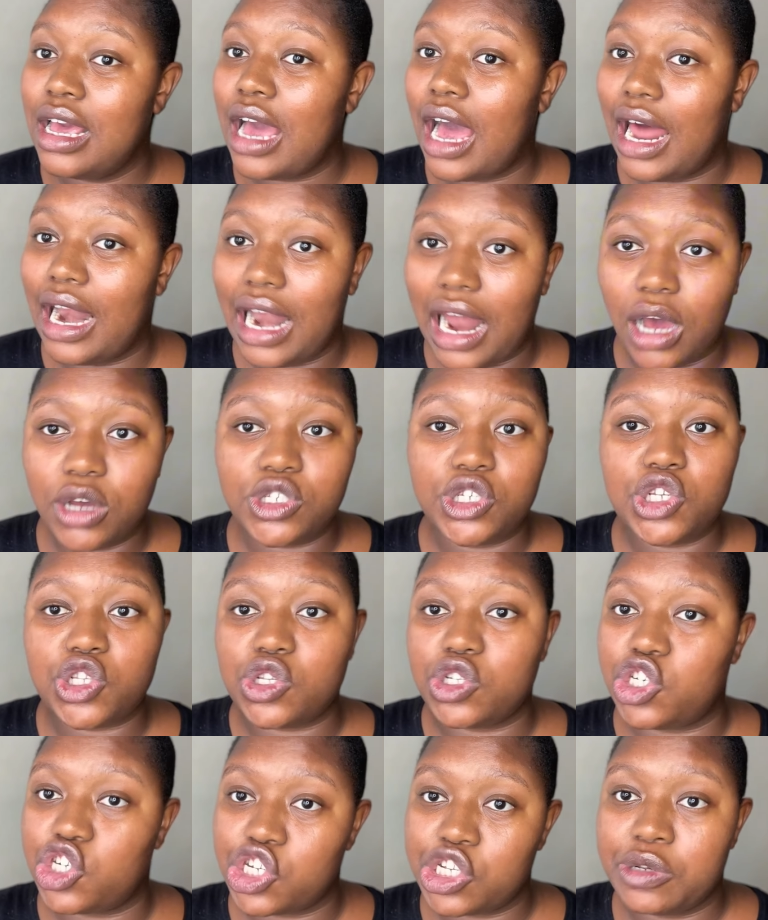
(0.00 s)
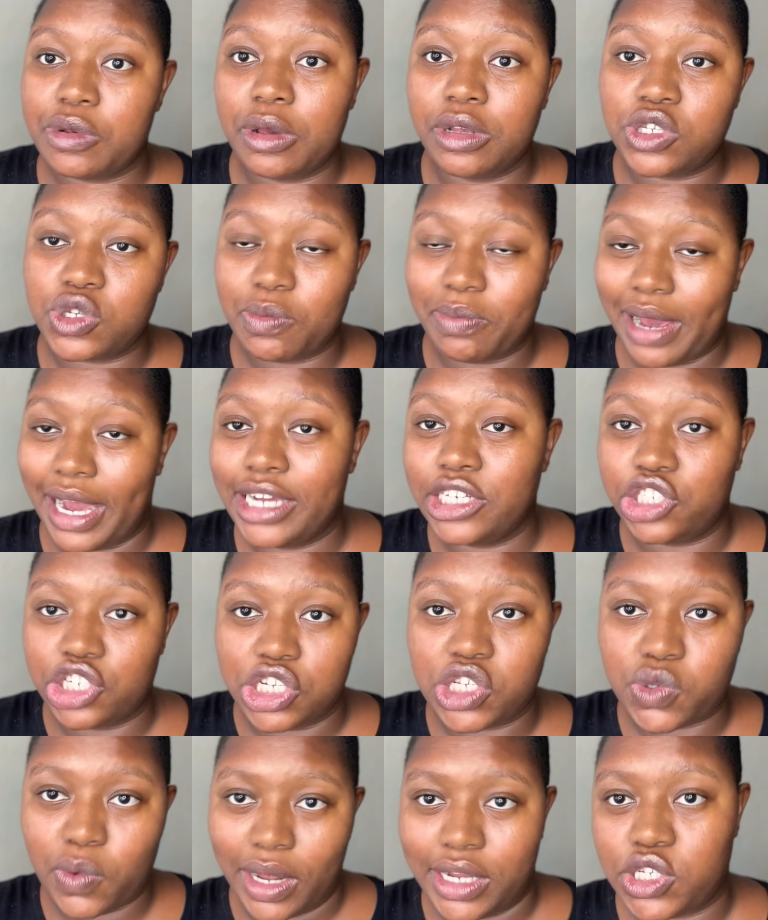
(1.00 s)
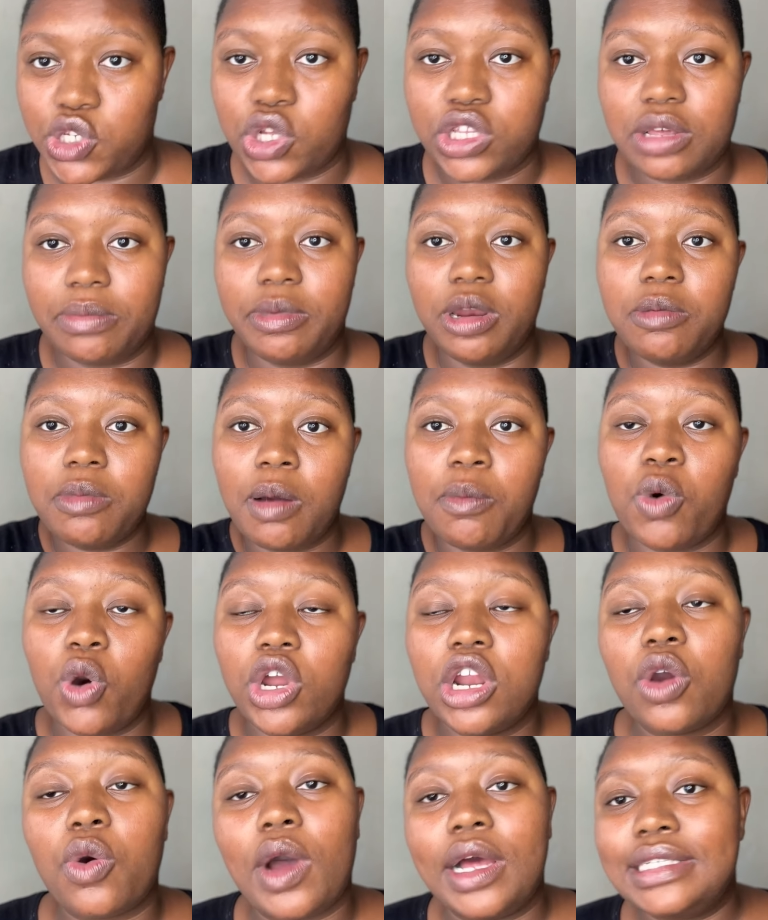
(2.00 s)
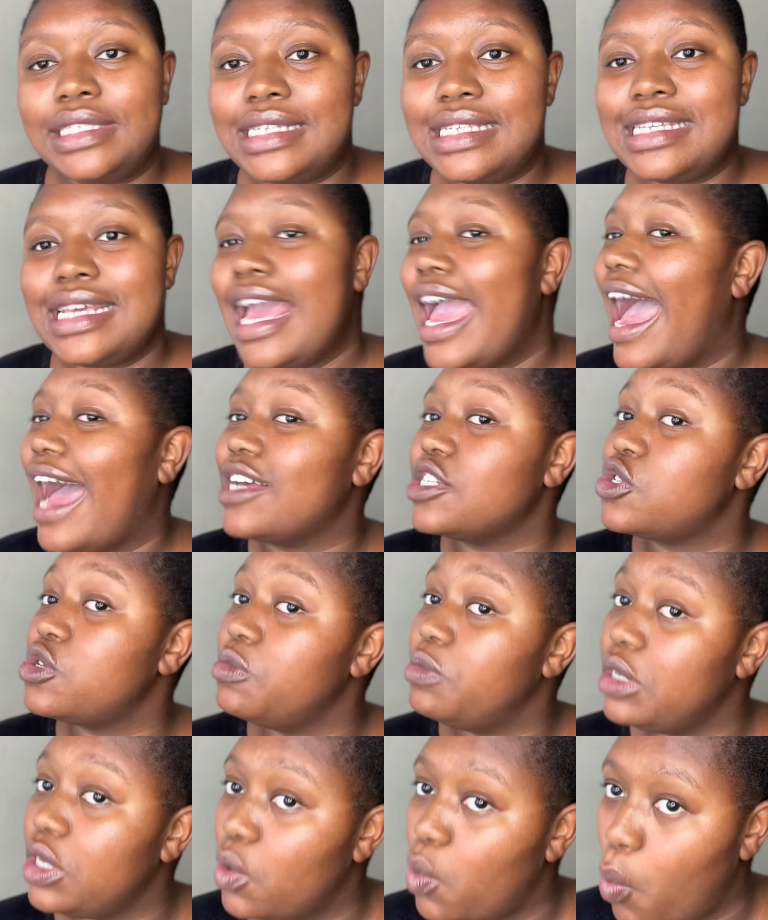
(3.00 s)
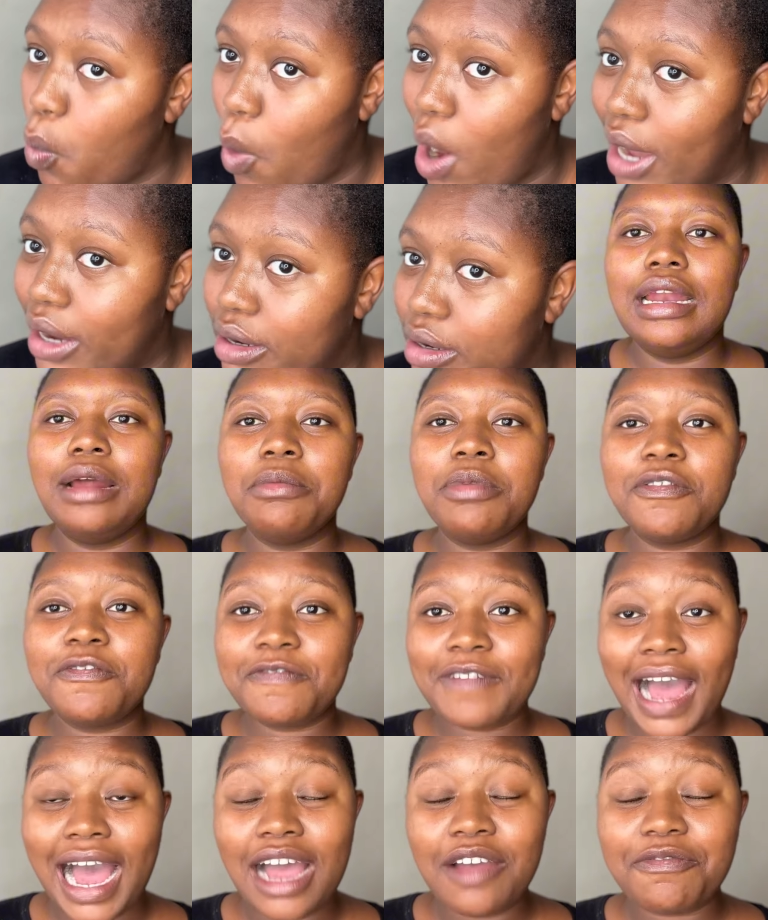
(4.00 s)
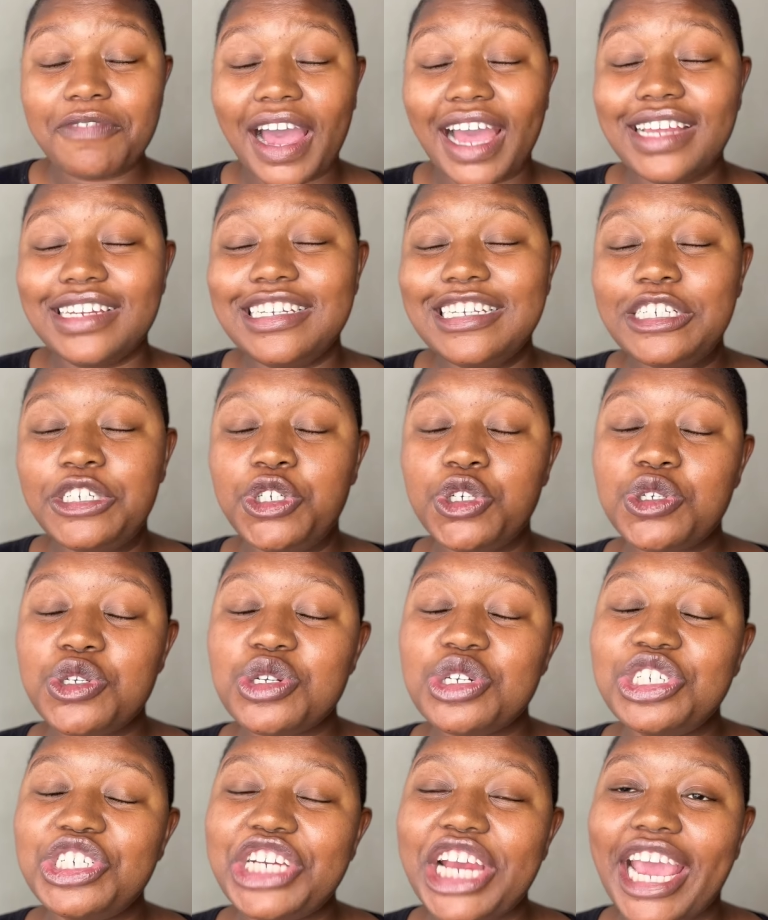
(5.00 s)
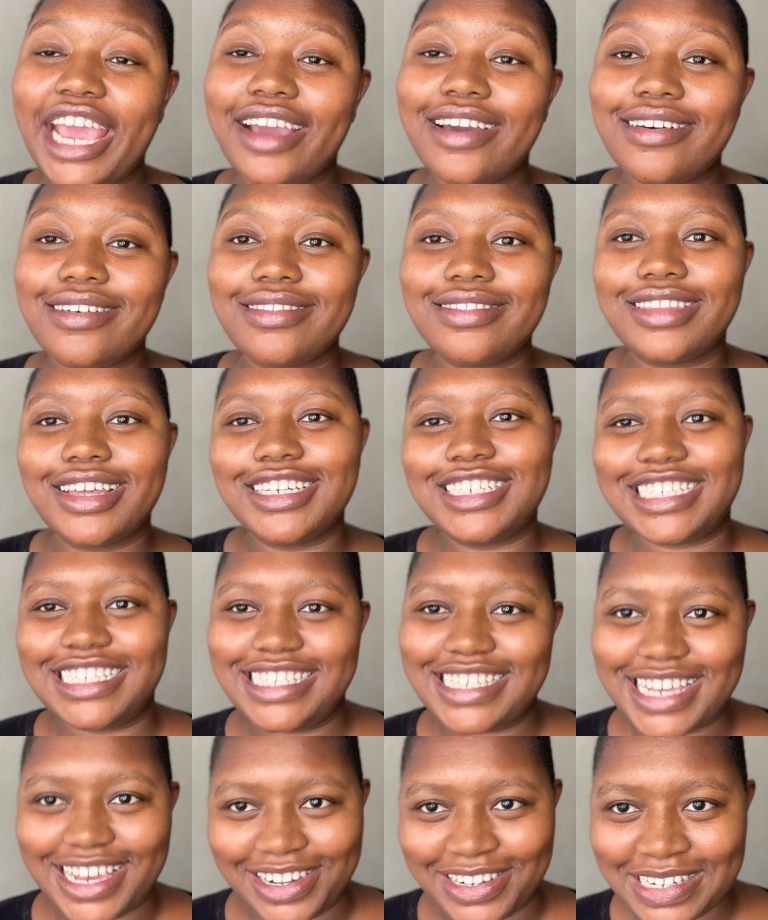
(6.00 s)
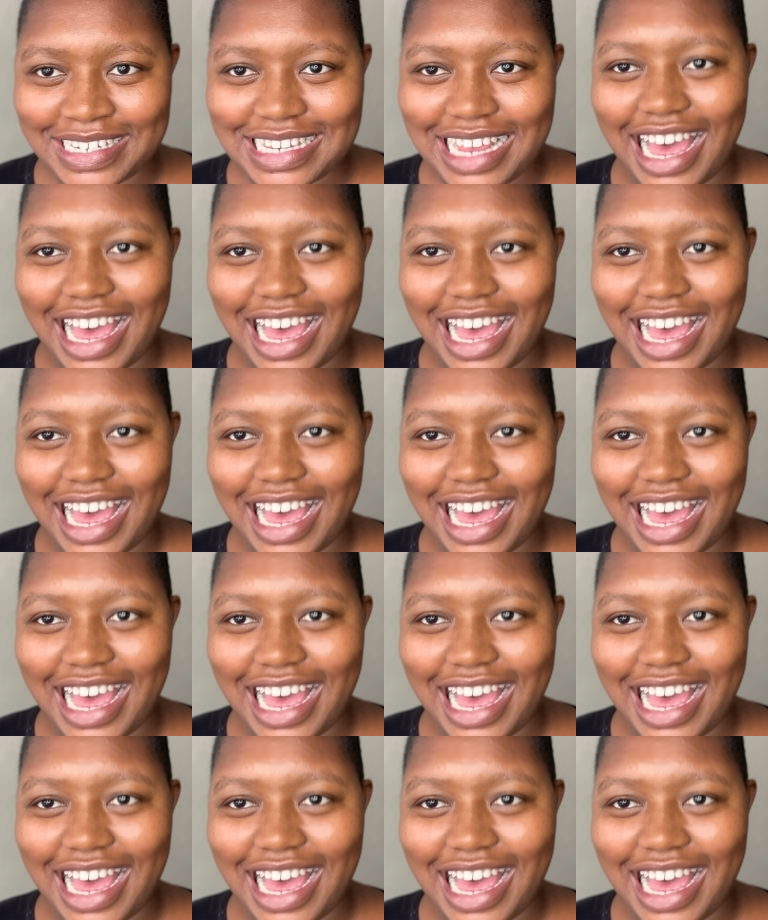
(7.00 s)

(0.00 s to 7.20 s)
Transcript: allows you to just to buy just one so the minimum order quantity has to be one number five i need you to check the details